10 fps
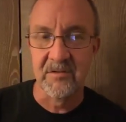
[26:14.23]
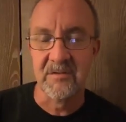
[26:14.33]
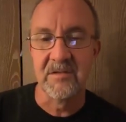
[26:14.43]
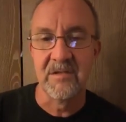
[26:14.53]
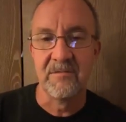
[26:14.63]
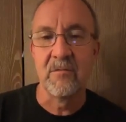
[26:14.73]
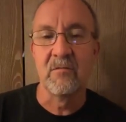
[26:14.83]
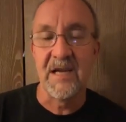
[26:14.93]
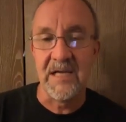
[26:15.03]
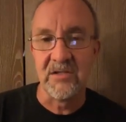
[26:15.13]
It's a different
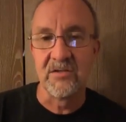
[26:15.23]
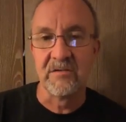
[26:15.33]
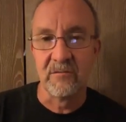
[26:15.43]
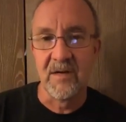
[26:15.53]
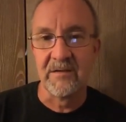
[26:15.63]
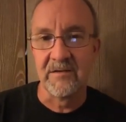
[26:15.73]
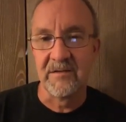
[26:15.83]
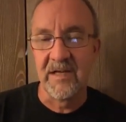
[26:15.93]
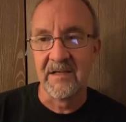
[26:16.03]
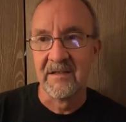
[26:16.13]
range of weather
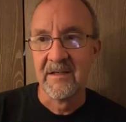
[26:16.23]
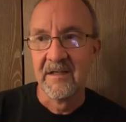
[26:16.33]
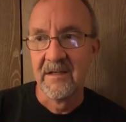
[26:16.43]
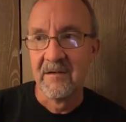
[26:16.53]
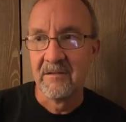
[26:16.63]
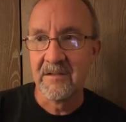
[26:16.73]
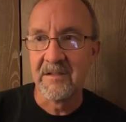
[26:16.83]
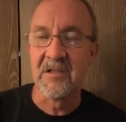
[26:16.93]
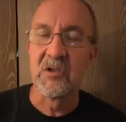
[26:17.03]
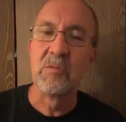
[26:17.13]
that really
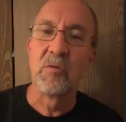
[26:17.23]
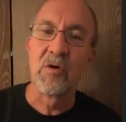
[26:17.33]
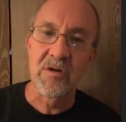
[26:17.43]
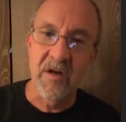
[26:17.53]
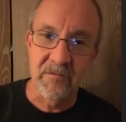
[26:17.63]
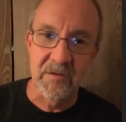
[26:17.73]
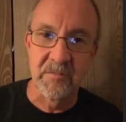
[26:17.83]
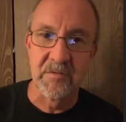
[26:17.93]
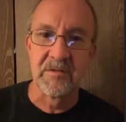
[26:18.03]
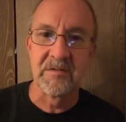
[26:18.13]
is a little more
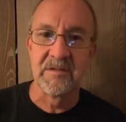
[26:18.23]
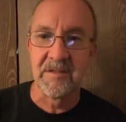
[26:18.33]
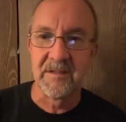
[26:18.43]
comfortable and